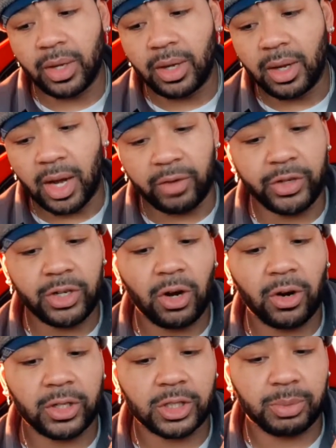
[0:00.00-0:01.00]
every car
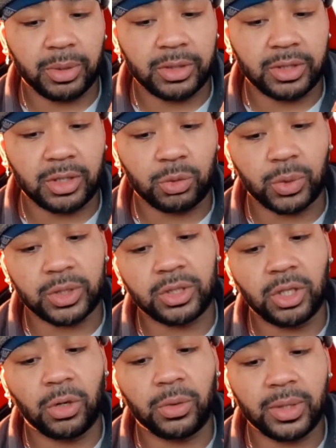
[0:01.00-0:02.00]
experiences what's
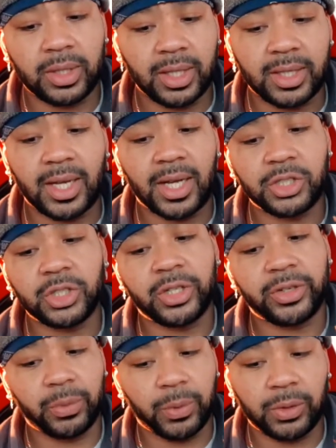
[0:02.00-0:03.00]
known in the
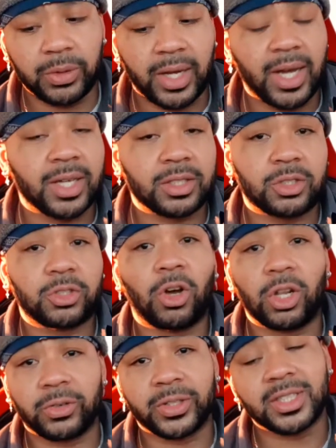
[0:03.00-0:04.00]
engineering world as
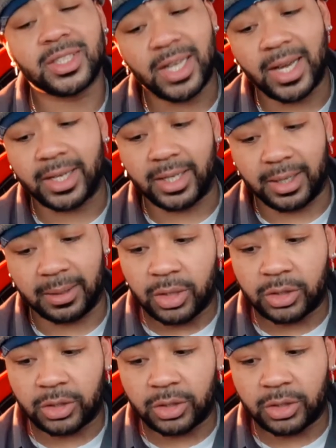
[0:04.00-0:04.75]
tolerance stacking.